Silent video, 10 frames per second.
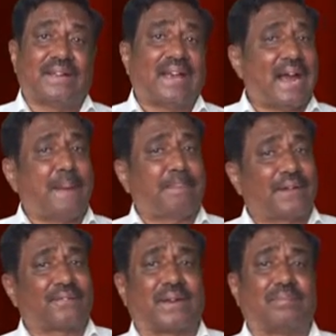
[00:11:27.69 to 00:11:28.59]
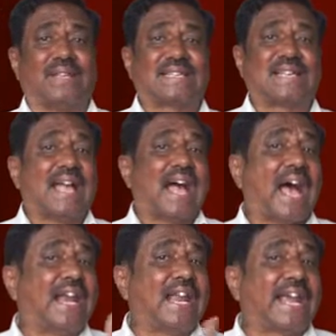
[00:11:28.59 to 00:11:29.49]
Apart from this,
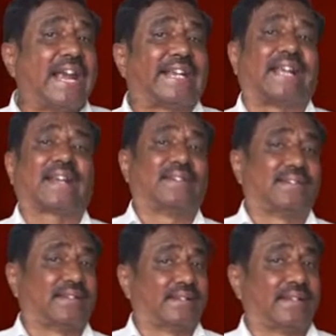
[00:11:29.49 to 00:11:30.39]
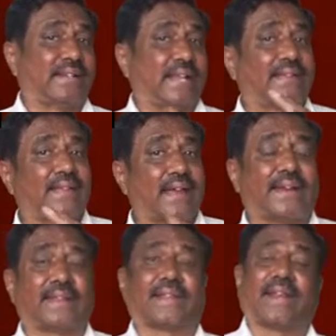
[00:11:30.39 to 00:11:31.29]
alligator is
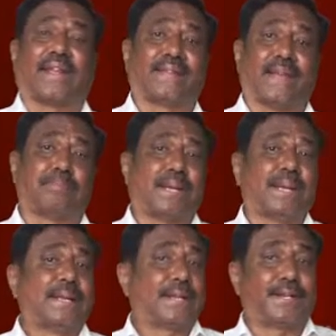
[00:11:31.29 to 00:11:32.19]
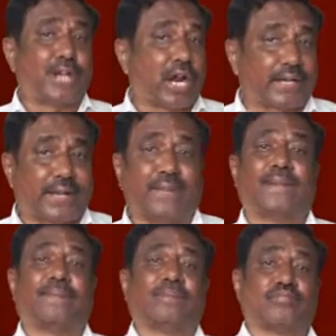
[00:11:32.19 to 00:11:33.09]
another example not
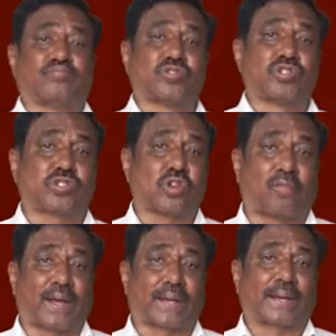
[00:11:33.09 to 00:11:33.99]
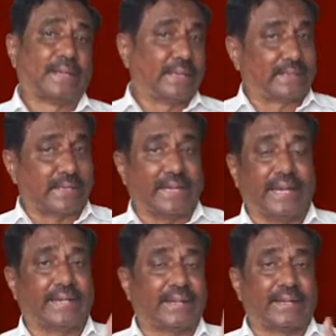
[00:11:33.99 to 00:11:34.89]
given so far in the
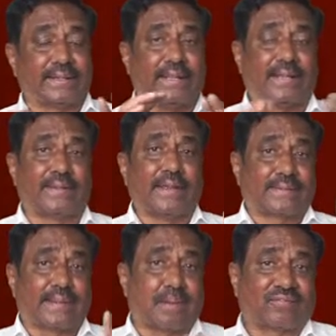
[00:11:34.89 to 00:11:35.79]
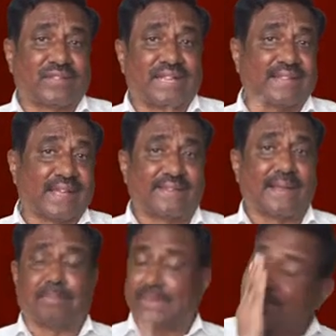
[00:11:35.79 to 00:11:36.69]
NEET. Some of these
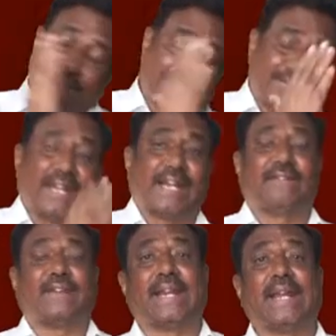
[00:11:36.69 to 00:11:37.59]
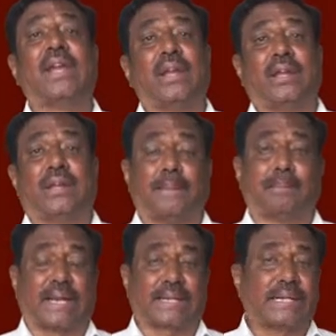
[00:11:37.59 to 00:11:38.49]
examples very, very
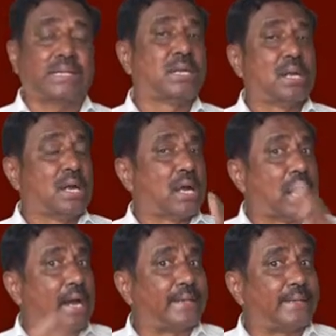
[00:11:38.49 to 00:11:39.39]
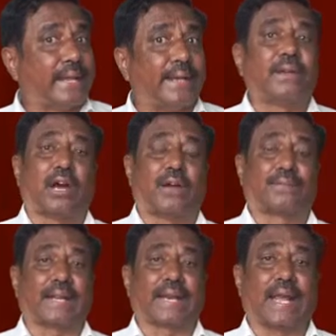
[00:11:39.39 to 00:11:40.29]
important. And then
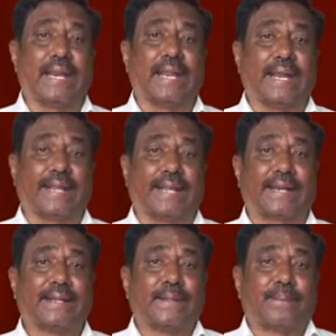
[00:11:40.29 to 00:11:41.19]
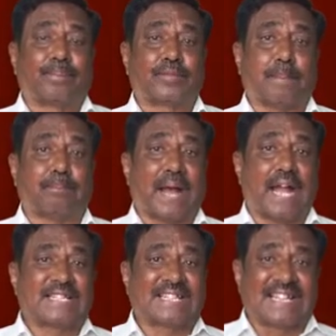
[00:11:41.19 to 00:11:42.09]
after alligator, the
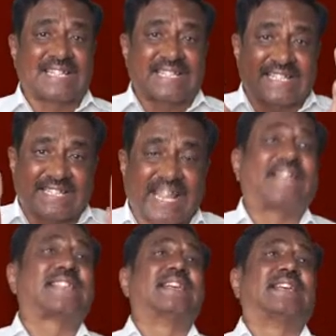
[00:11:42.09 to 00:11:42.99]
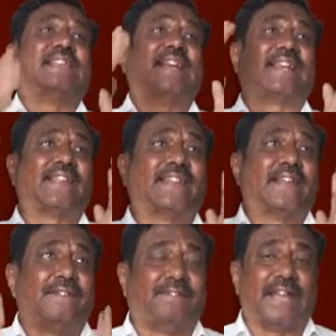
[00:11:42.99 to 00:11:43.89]
poisonous snakes, that is
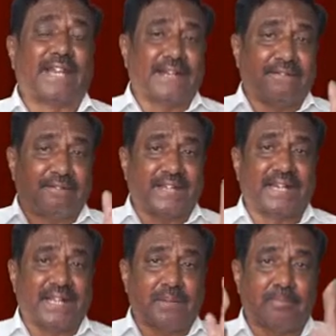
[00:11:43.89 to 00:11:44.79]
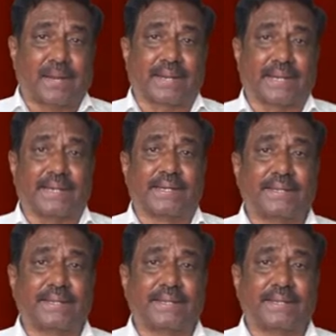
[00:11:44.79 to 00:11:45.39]
very, very important.